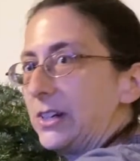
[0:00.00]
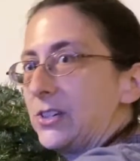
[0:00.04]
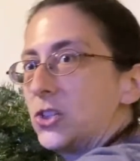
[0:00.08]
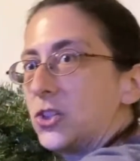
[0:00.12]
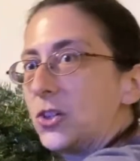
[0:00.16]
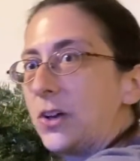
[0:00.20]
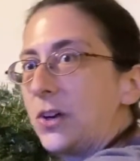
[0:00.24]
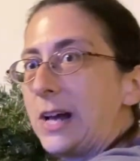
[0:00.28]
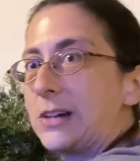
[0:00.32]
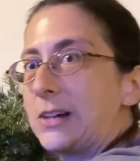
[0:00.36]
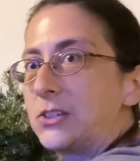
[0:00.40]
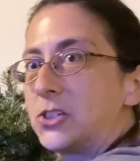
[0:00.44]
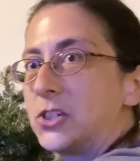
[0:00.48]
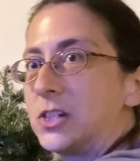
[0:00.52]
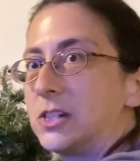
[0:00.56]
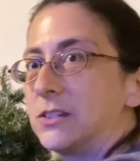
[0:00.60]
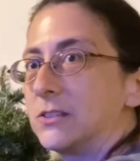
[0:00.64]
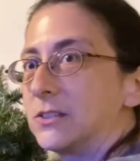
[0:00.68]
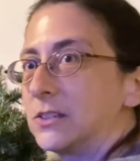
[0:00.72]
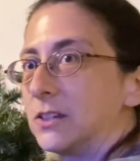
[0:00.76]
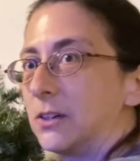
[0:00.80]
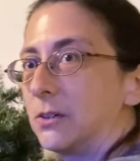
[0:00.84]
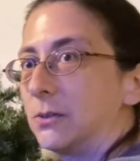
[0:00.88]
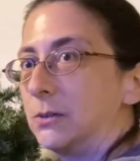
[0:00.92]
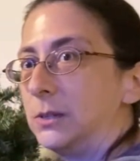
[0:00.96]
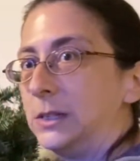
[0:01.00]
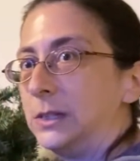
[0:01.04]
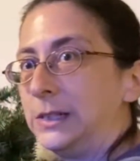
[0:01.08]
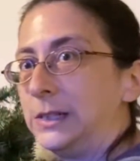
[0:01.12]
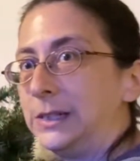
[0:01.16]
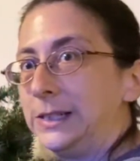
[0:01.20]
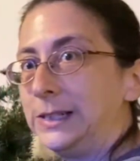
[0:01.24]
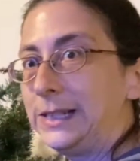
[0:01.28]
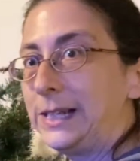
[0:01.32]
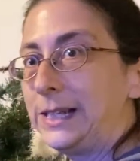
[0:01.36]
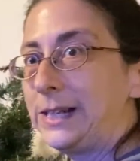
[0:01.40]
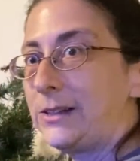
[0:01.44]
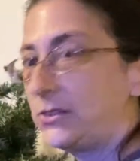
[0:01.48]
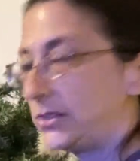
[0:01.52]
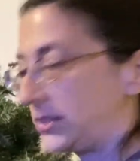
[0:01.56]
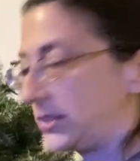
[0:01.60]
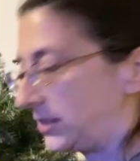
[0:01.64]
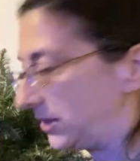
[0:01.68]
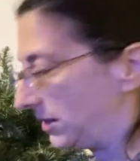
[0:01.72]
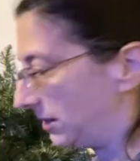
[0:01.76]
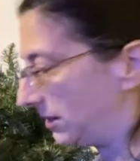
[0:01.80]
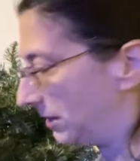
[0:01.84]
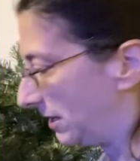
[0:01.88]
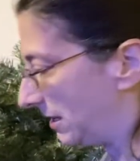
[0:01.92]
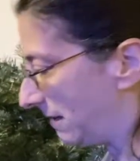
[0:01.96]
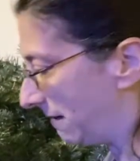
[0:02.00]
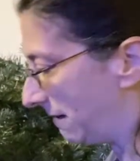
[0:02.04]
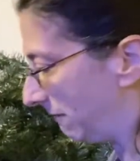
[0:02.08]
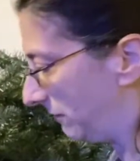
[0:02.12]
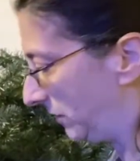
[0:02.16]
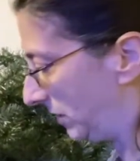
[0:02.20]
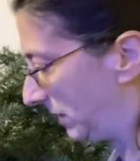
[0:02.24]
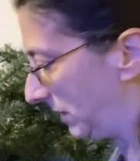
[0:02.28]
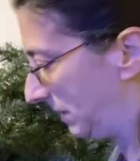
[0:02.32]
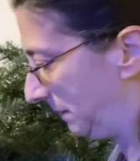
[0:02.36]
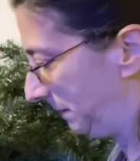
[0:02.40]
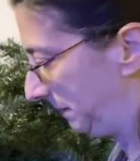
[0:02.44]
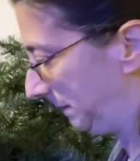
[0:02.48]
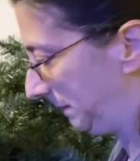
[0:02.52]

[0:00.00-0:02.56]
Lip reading: scratchy, so hence the gloves.